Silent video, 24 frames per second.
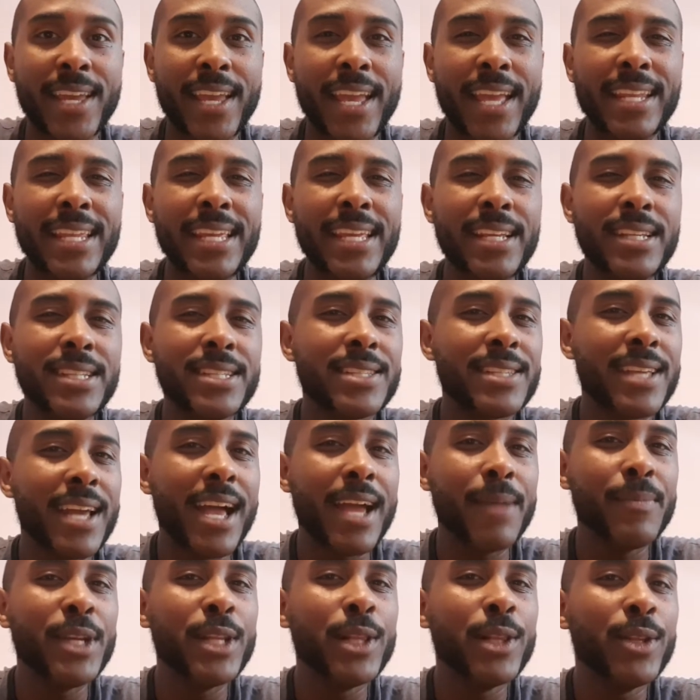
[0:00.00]
And each
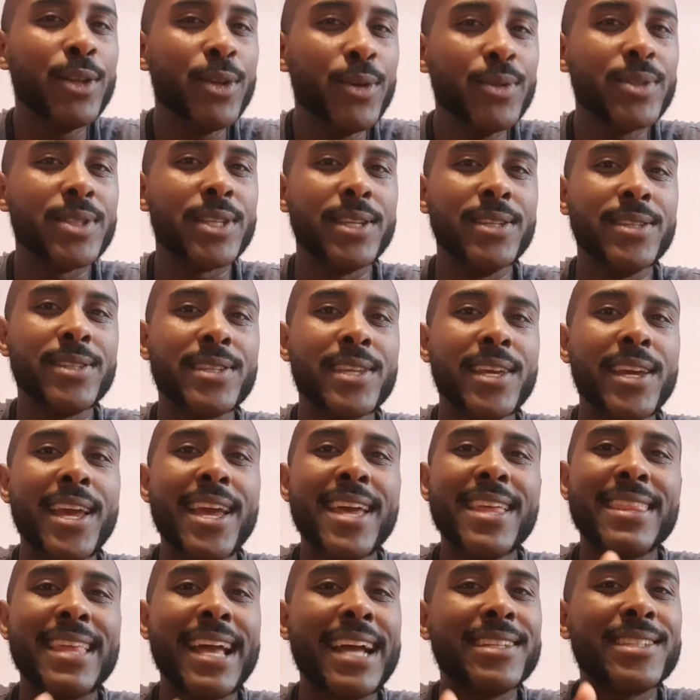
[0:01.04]
time he loses,
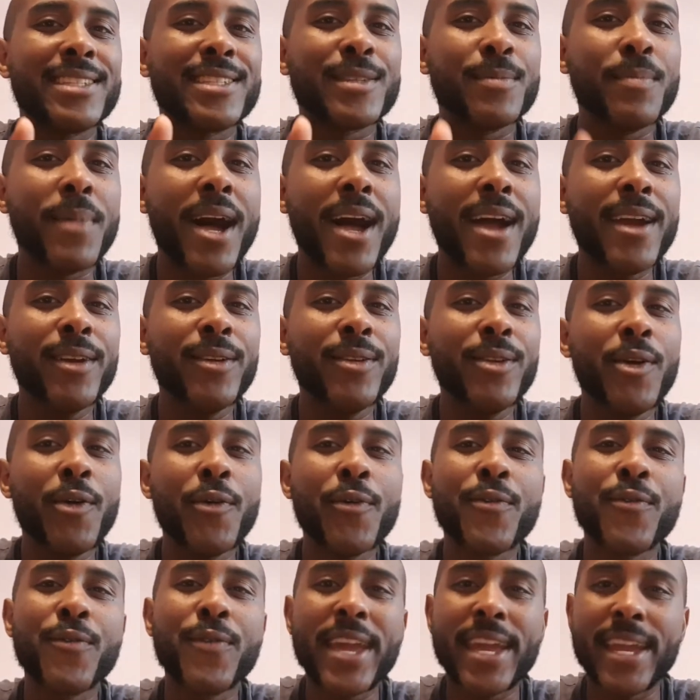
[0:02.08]
that smile
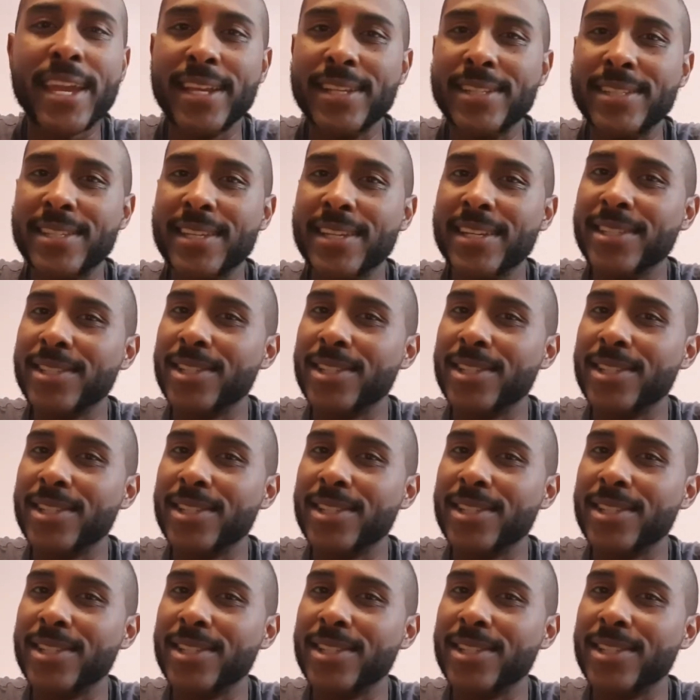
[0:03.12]
fades